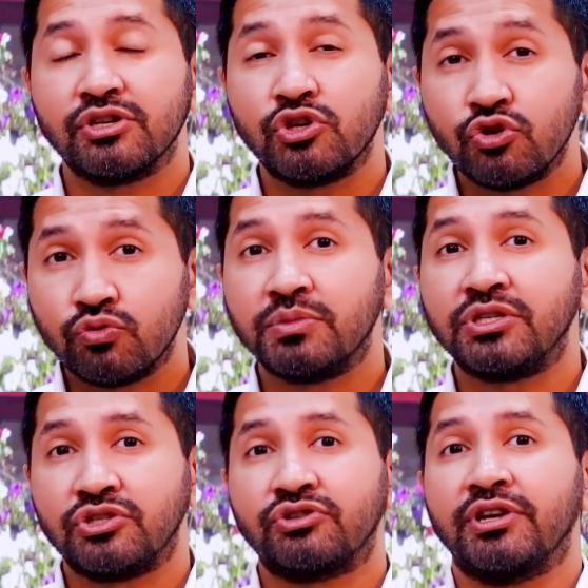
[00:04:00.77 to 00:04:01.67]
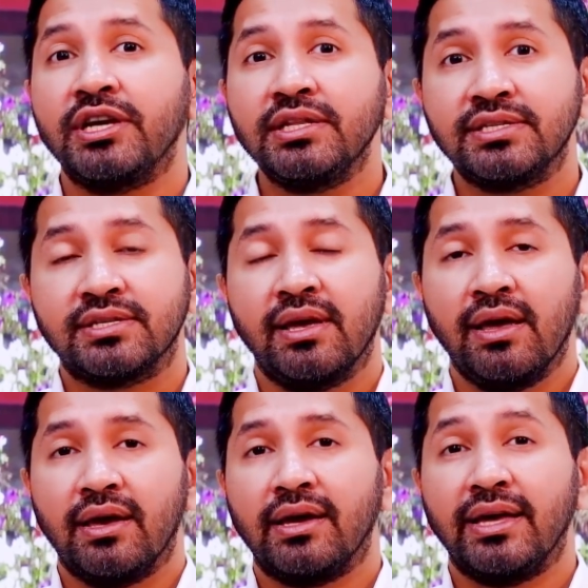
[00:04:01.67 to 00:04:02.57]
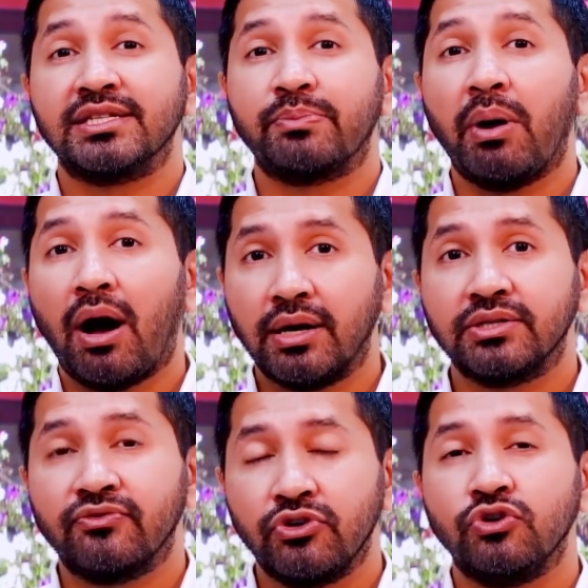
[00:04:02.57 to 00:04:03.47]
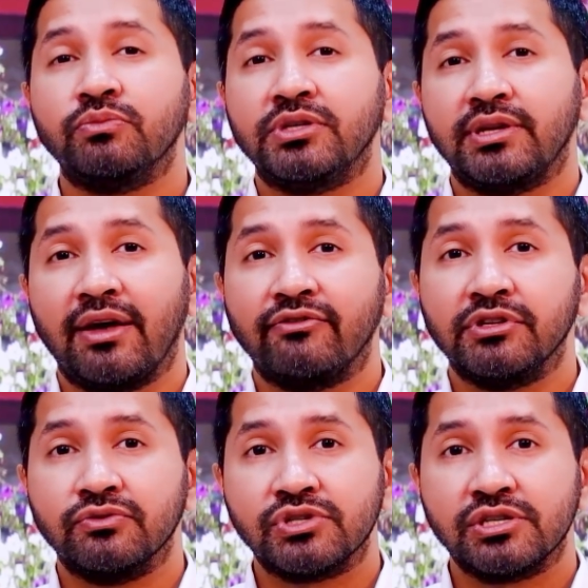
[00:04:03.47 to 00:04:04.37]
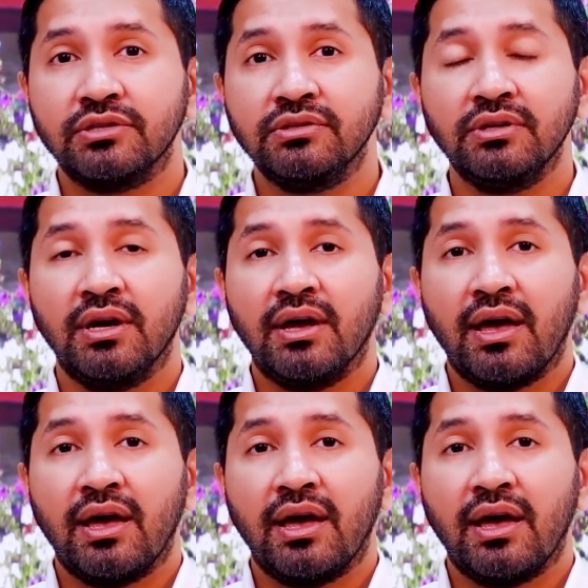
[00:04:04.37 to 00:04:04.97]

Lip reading: human traits. It's part of human evolution,